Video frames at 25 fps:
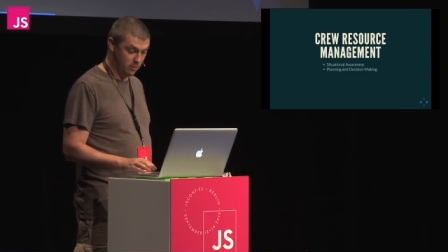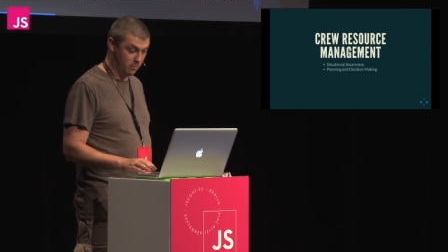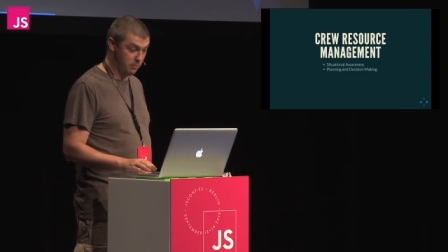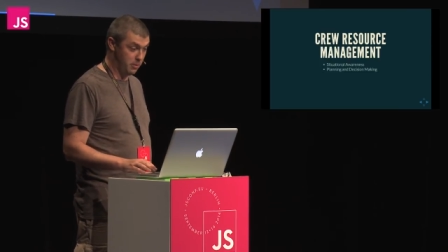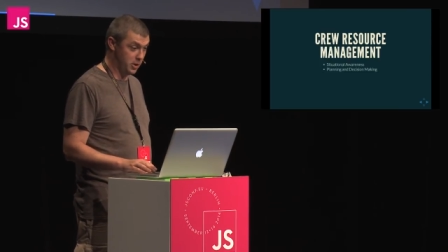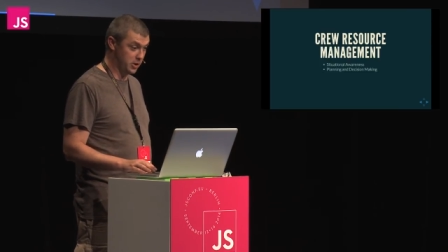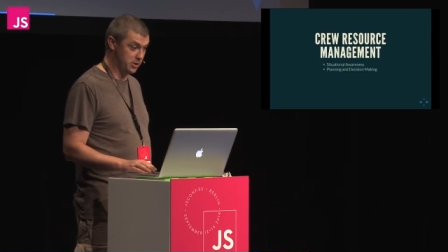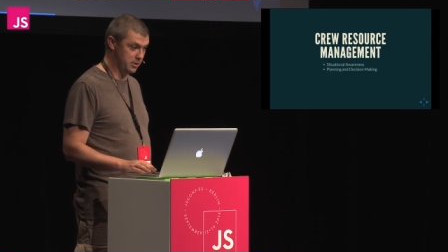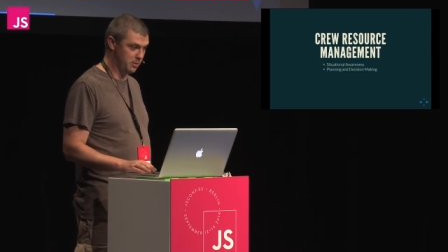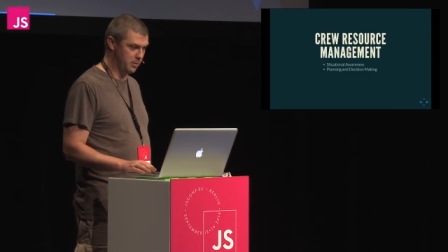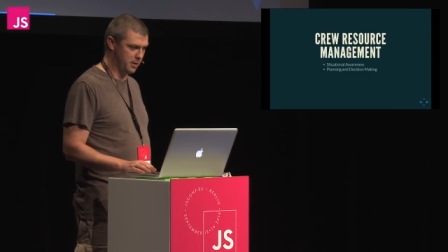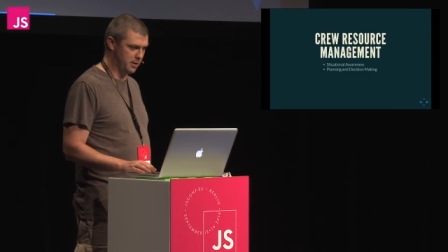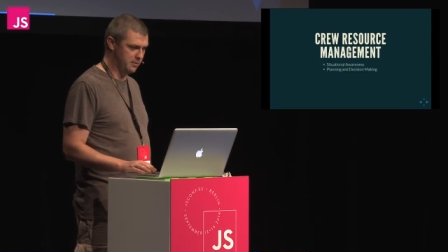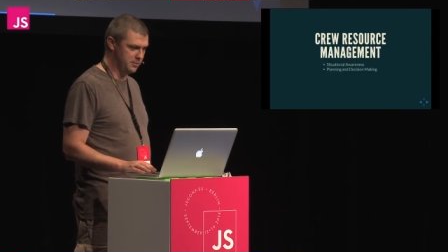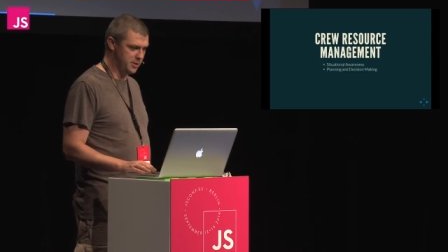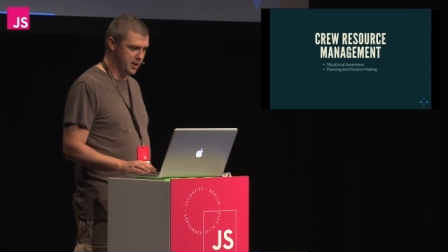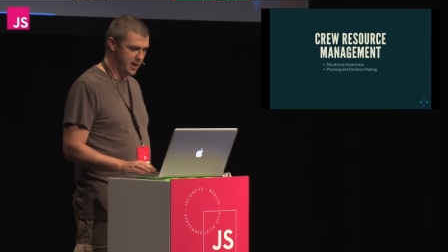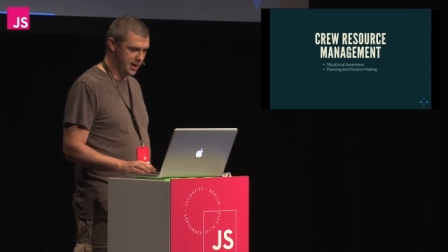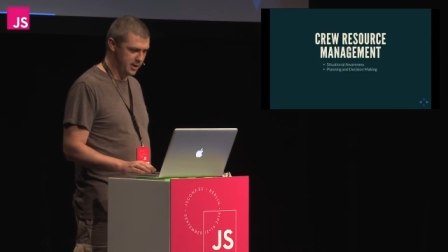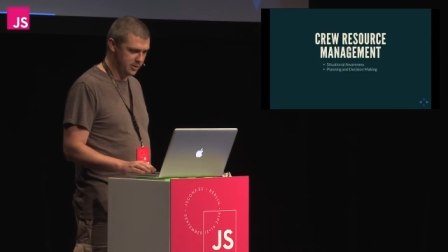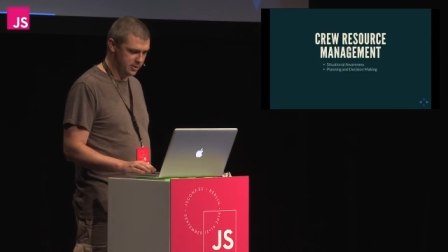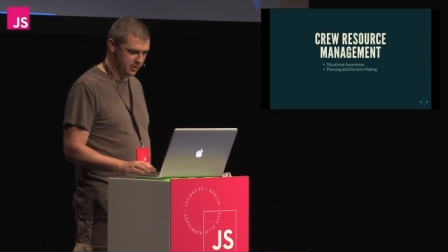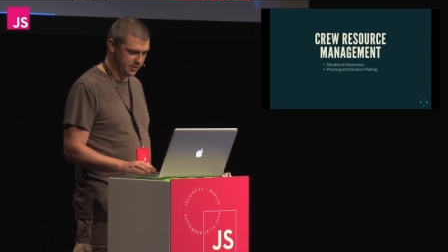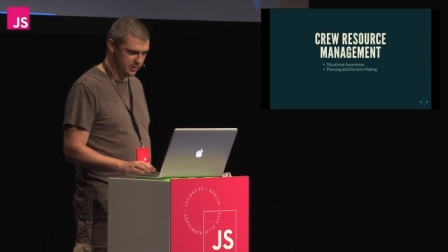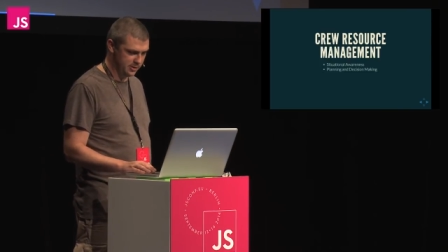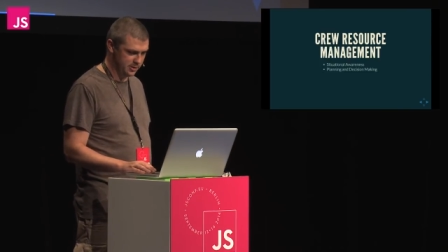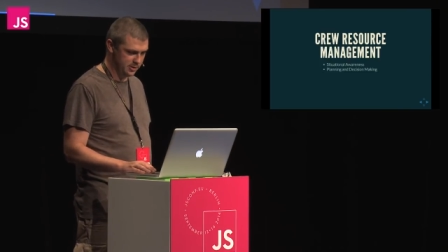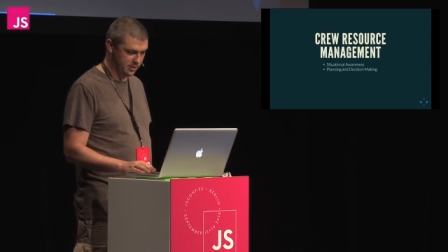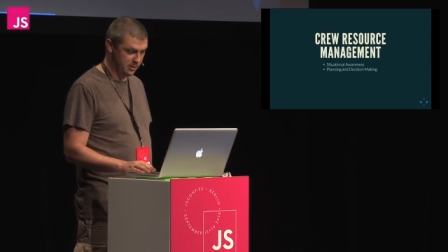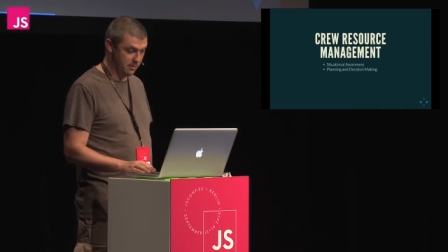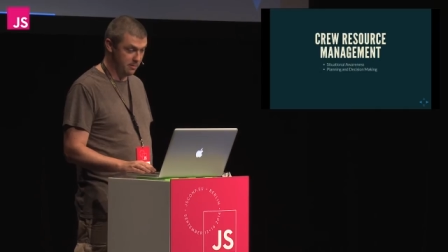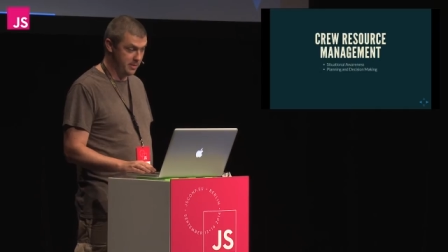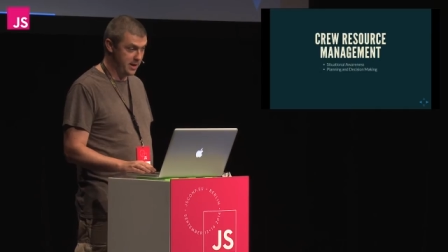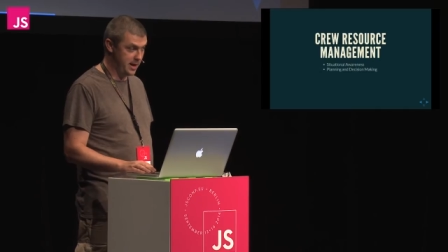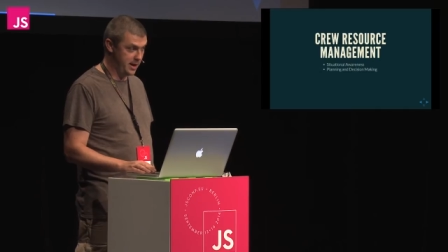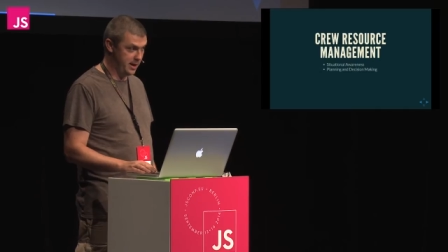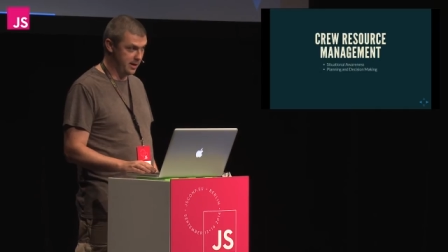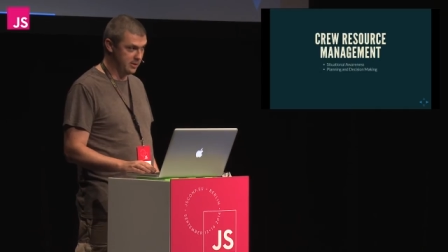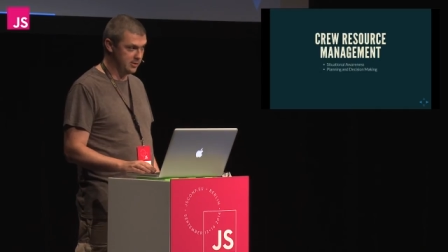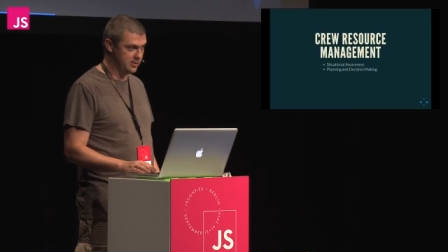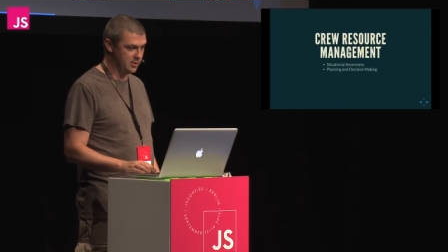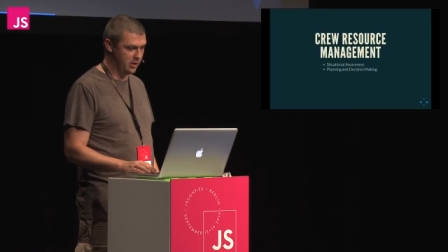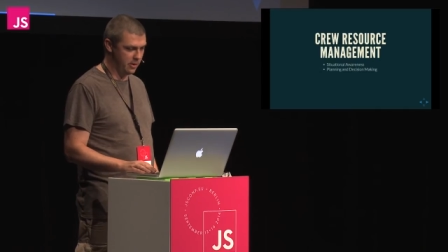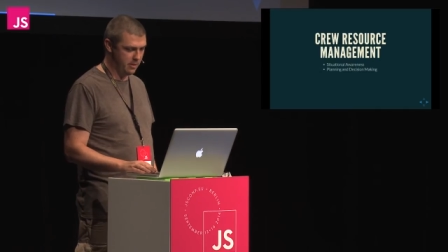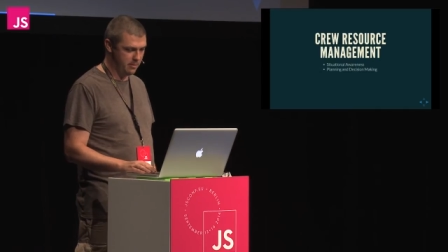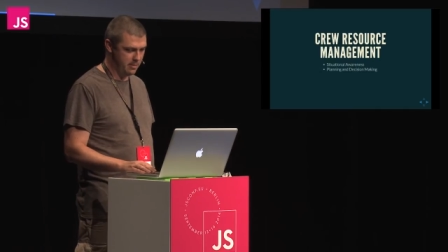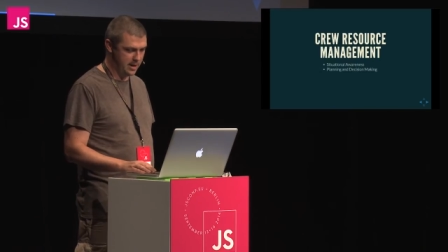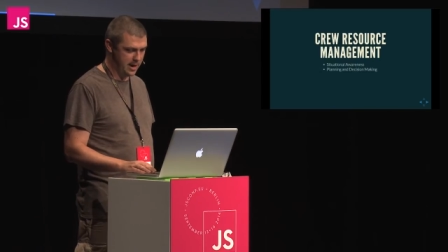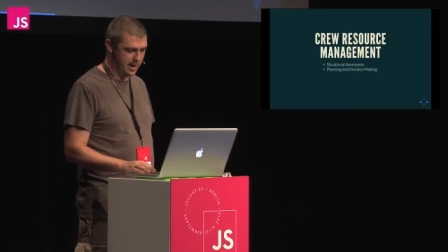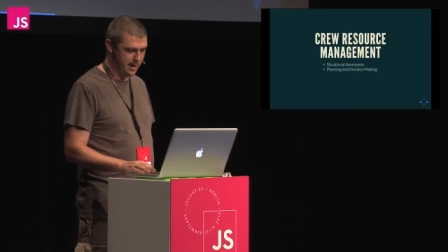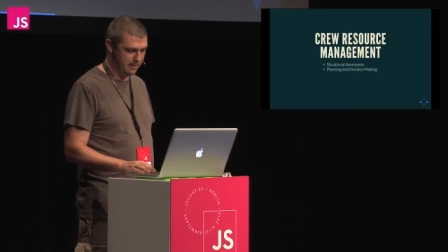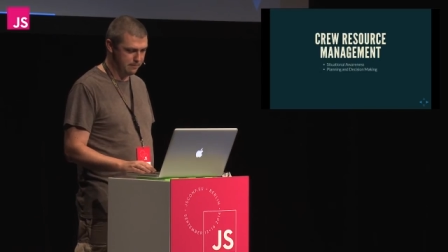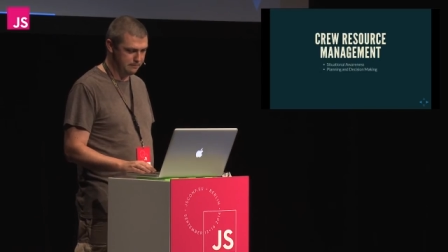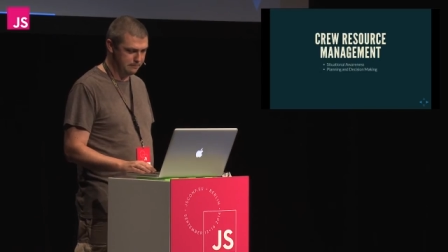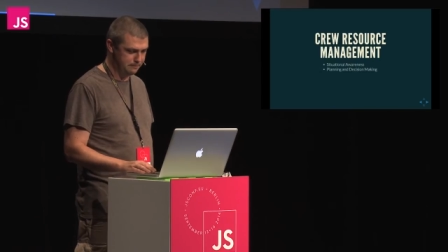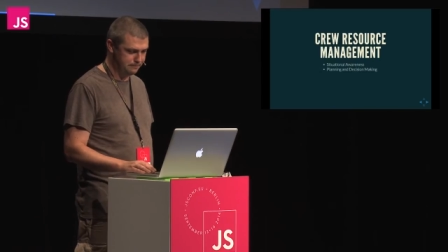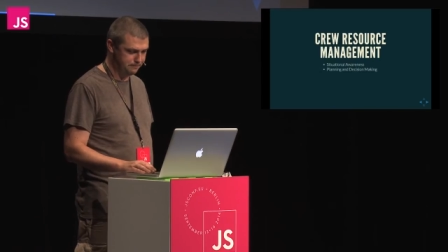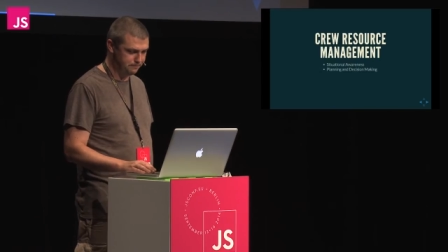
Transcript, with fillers: or possible objections and opinions on the plan.